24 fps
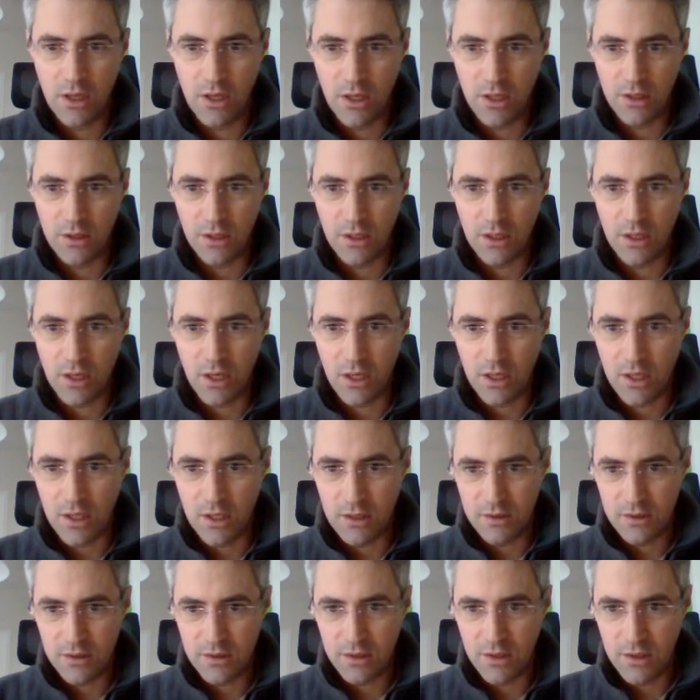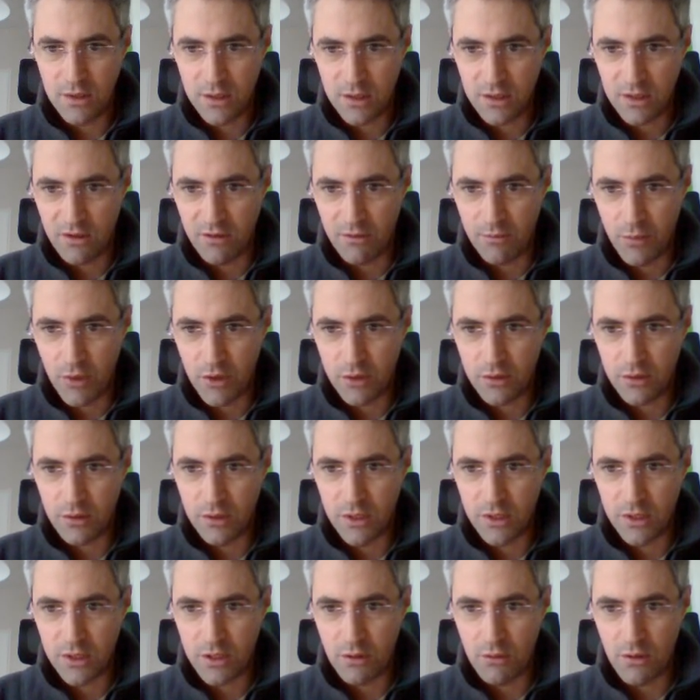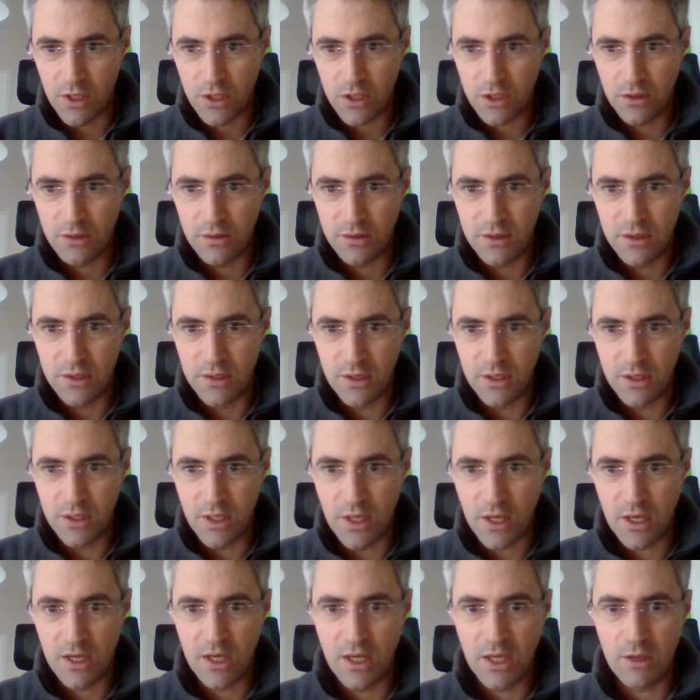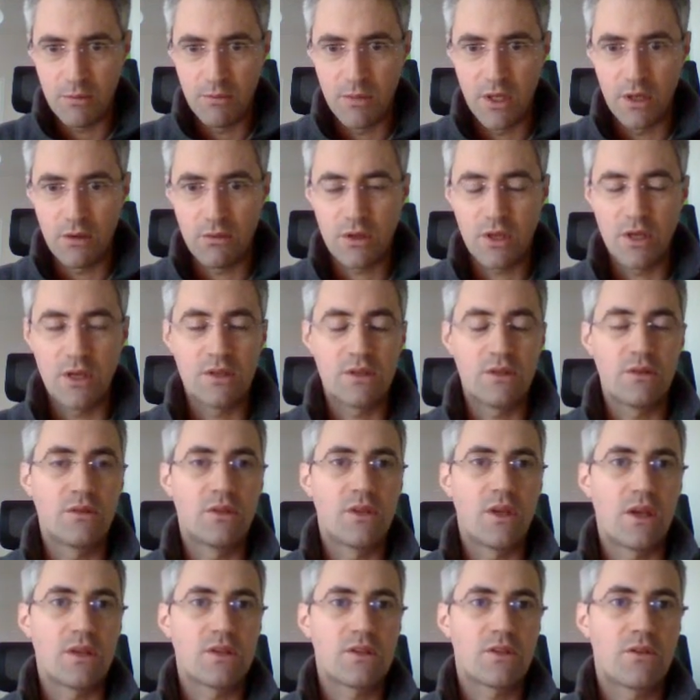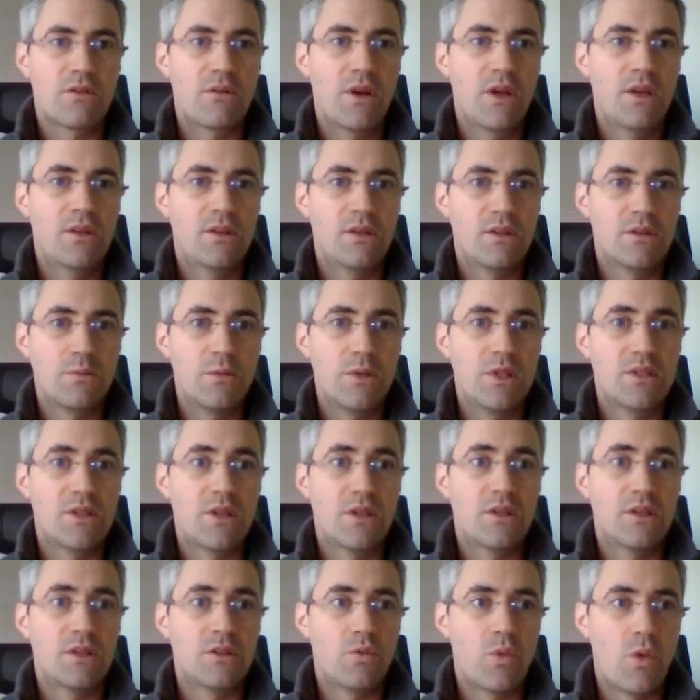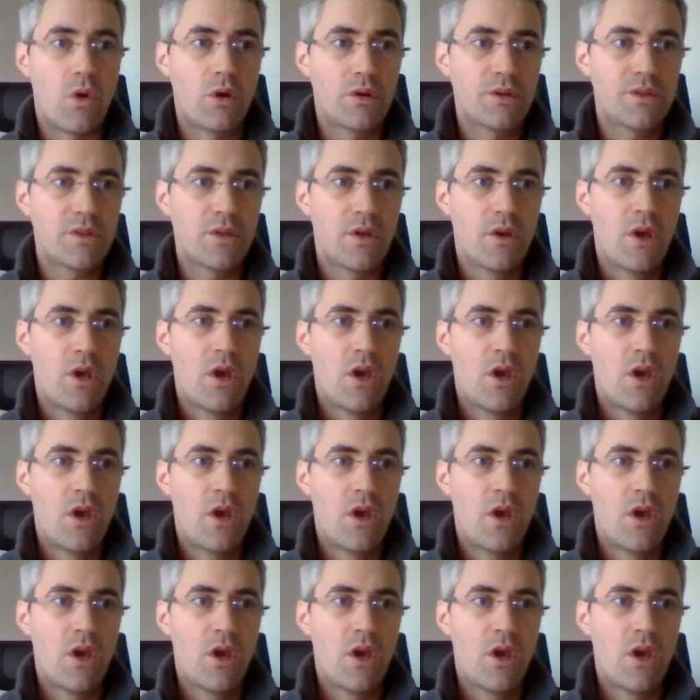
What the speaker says: And yeah, I can see that I have button interaction, CTA, click me. Okay, so that's great, it means that it works.